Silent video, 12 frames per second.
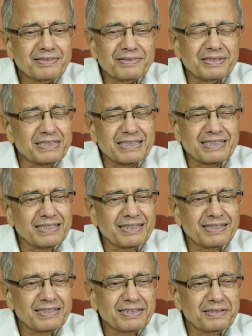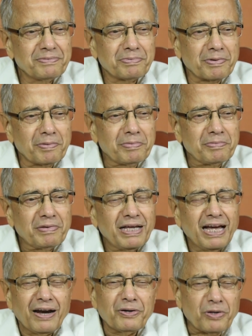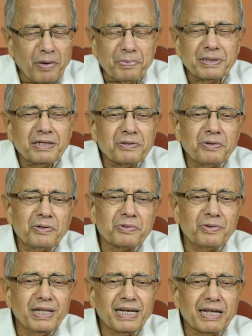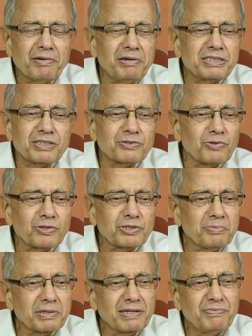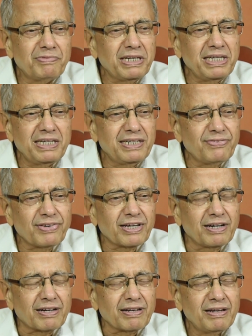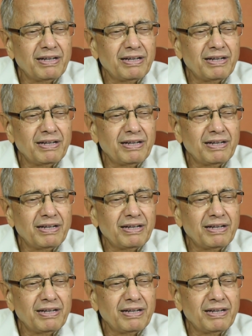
It's a problem. On top of that, today regulations also become very difficult.